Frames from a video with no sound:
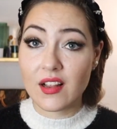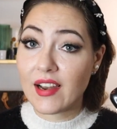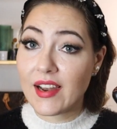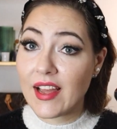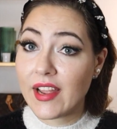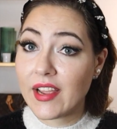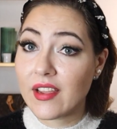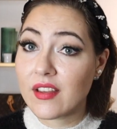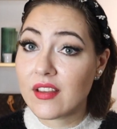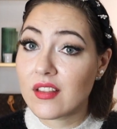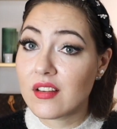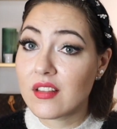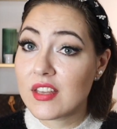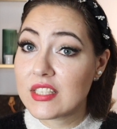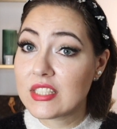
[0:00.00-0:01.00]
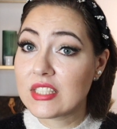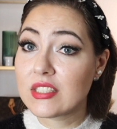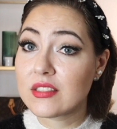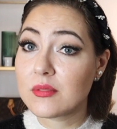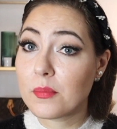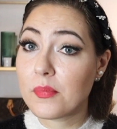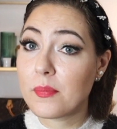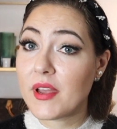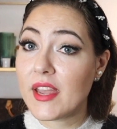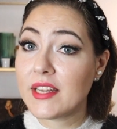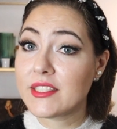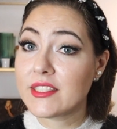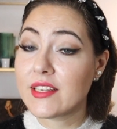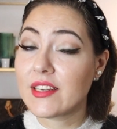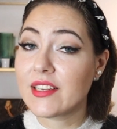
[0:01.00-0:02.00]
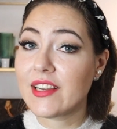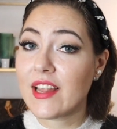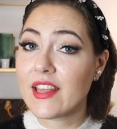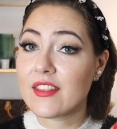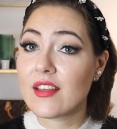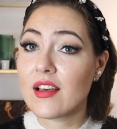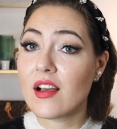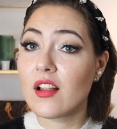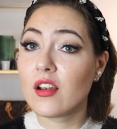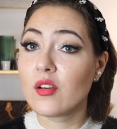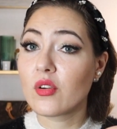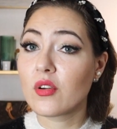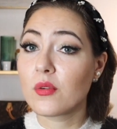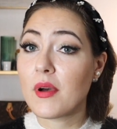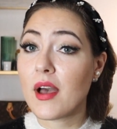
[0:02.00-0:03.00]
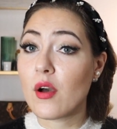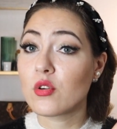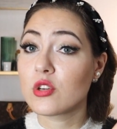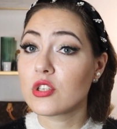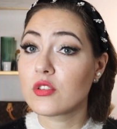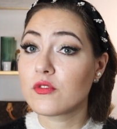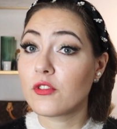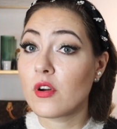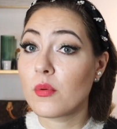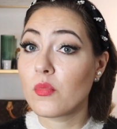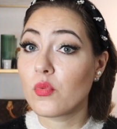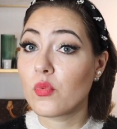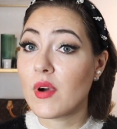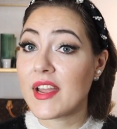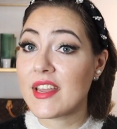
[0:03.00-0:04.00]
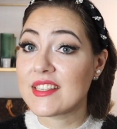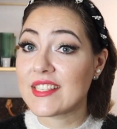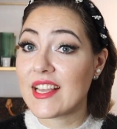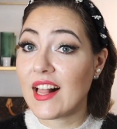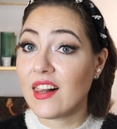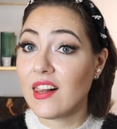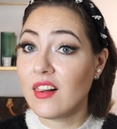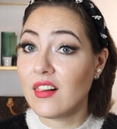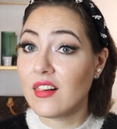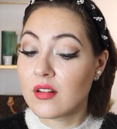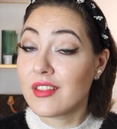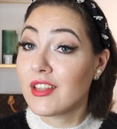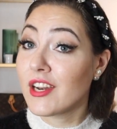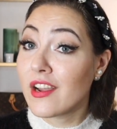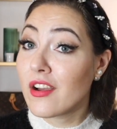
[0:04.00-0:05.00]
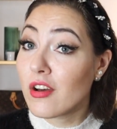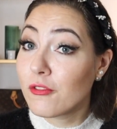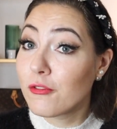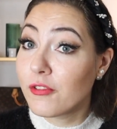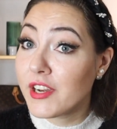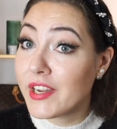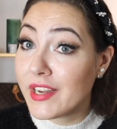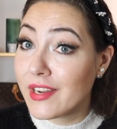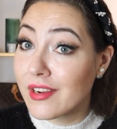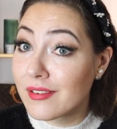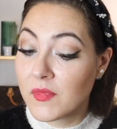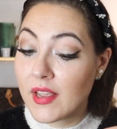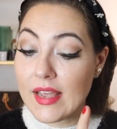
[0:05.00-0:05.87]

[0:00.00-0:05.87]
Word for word: like this patent leather look pouch from Y S L that I got free,